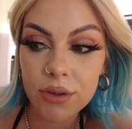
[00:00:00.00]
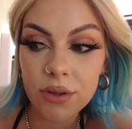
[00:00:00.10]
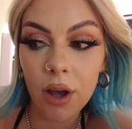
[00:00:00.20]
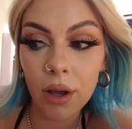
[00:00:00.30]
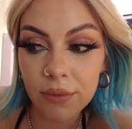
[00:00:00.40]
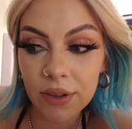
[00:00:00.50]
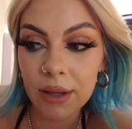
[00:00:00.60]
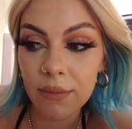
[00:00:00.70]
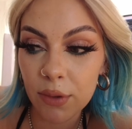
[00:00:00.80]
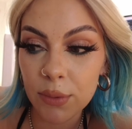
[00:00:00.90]
so hopefully
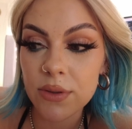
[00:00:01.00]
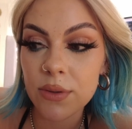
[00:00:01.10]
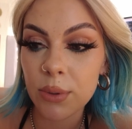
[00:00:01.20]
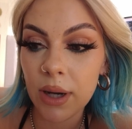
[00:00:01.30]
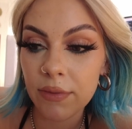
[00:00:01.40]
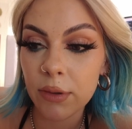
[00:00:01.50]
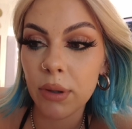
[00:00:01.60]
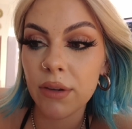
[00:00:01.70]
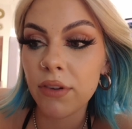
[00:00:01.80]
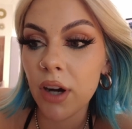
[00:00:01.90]
influencers will have them
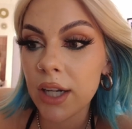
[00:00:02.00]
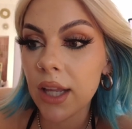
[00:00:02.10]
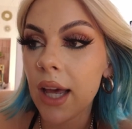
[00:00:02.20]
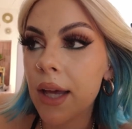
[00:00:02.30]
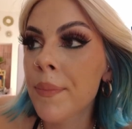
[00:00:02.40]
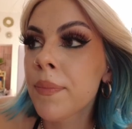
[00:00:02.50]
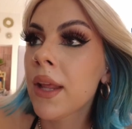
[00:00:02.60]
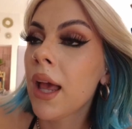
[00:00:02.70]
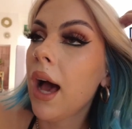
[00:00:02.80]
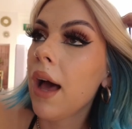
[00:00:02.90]
by Friday,
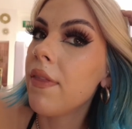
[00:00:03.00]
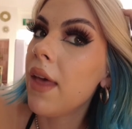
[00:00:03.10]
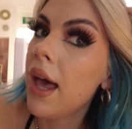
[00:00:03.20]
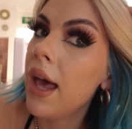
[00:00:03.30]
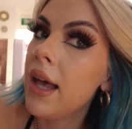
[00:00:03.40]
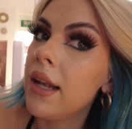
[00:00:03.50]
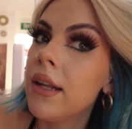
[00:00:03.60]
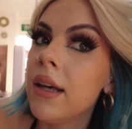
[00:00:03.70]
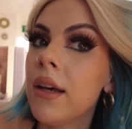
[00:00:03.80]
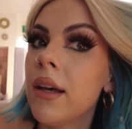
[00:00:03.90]
and then